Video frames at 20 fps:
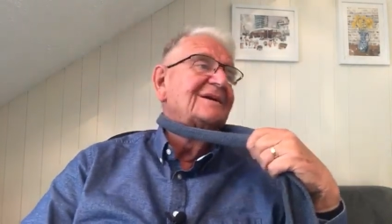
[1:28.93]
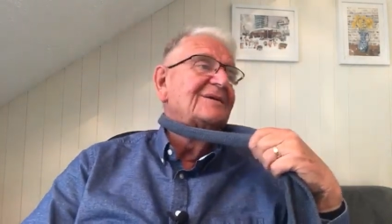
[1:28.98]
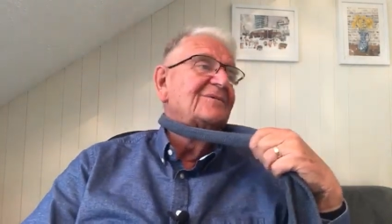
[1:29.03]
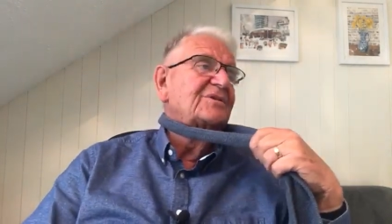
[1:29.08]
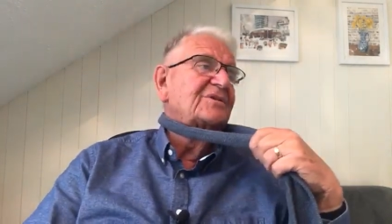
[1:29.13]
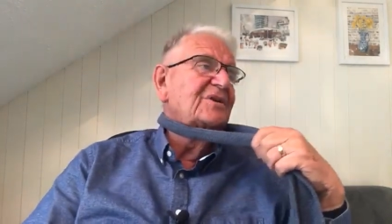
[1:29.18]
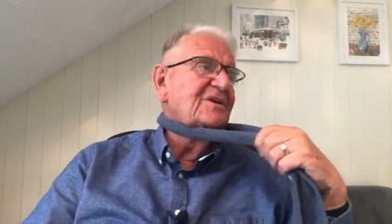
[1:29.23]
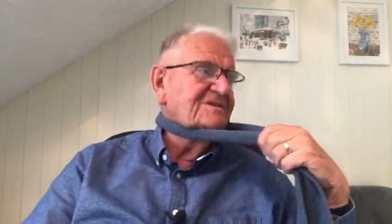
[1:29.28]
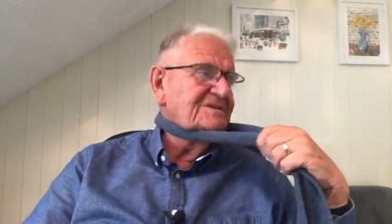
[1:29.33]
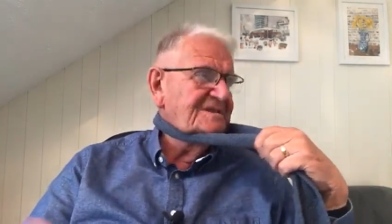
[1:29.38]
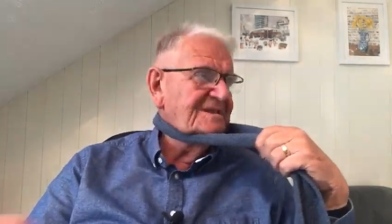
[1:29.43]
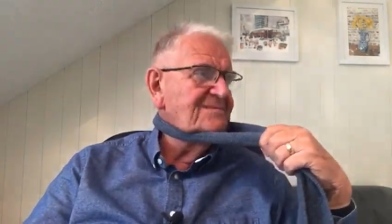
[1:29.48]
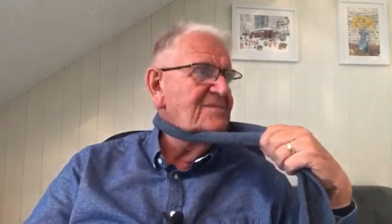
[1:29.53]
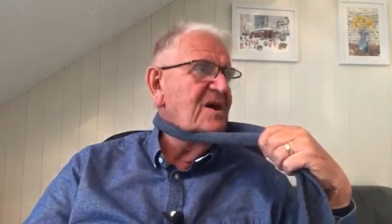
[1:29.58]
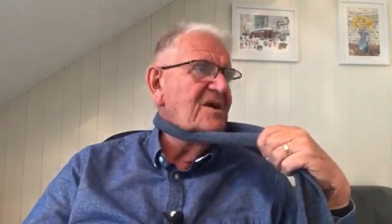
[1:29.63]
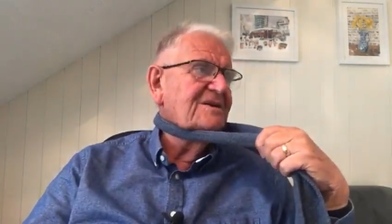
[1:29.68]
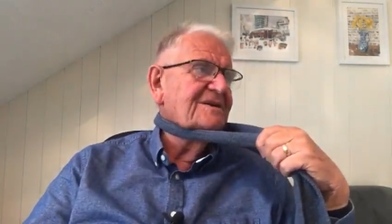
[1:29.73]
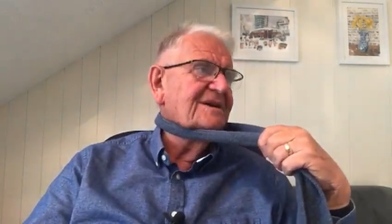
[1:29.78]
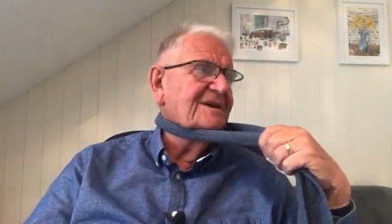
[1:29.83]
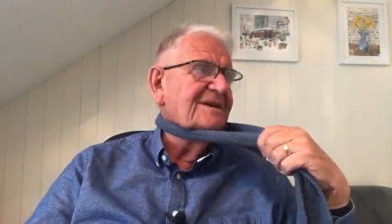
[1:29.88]
We're going to the
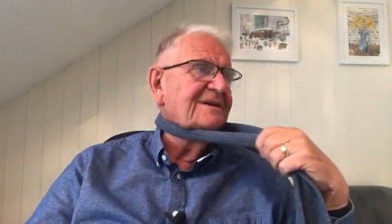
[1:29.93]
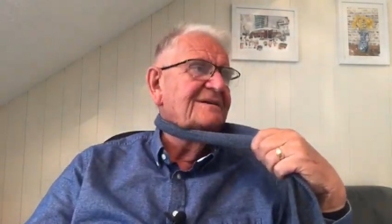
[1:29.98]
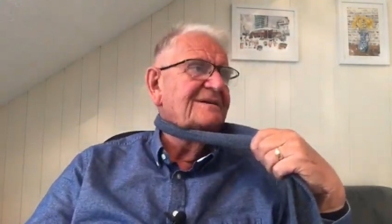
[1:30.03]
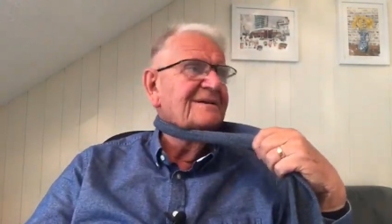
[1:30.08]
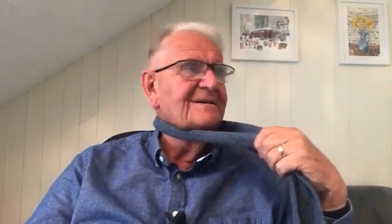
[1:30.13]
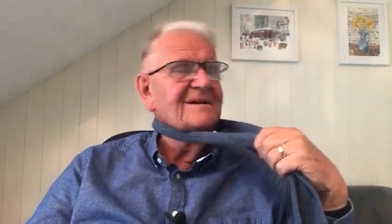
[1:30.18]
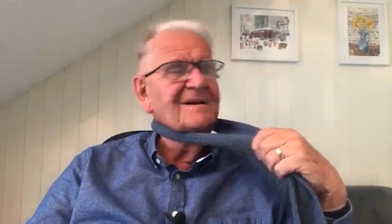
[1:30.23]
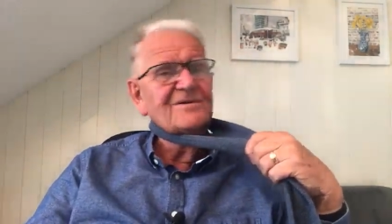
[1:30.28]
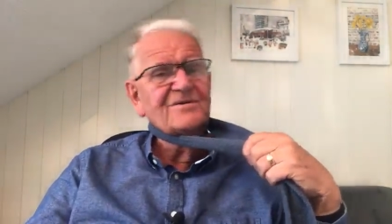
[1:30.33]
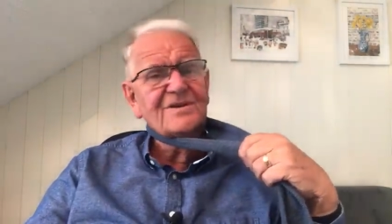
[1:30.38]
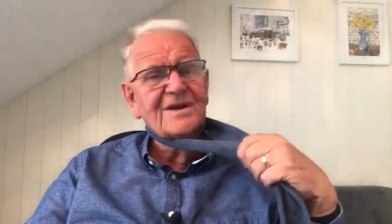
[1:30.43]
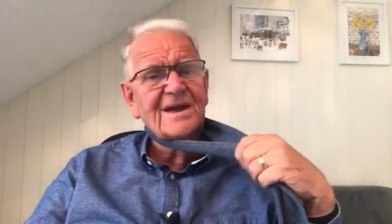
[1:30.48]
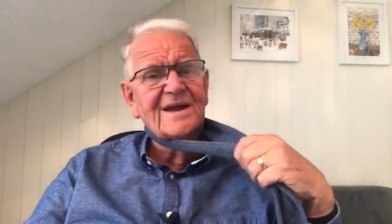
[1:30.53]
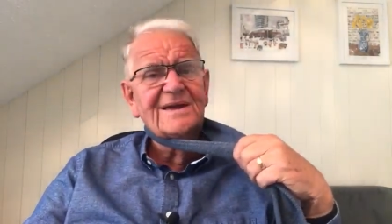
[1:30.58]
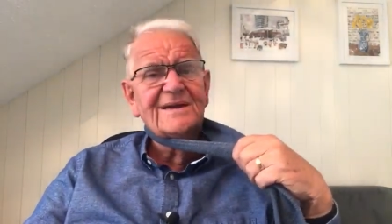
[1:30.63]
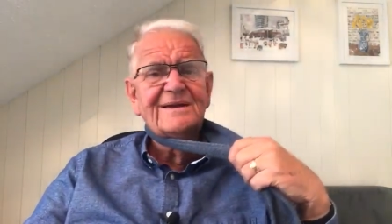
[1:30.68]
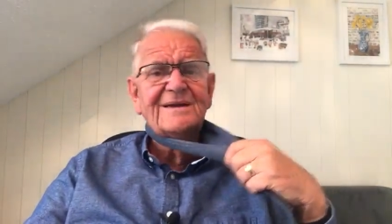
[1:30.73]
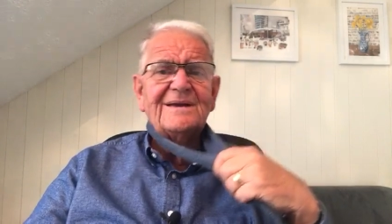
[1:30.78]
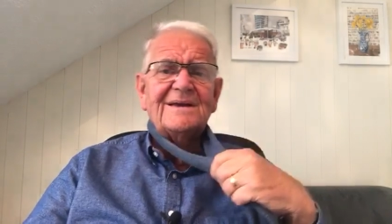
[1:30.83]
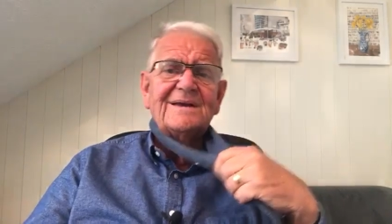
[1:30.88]
market, okay?